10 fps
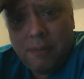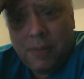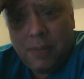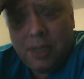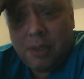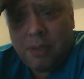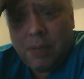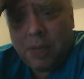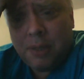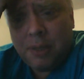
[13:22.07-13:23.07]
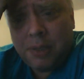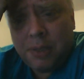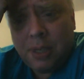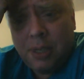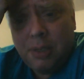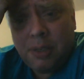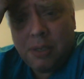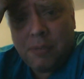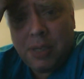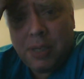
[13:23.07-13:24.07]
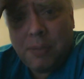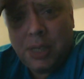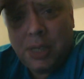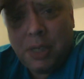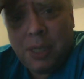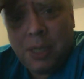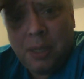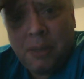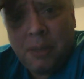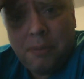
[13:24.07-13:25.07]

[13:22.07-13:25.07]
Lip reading: This doesn't make me a saint. It just makes me human.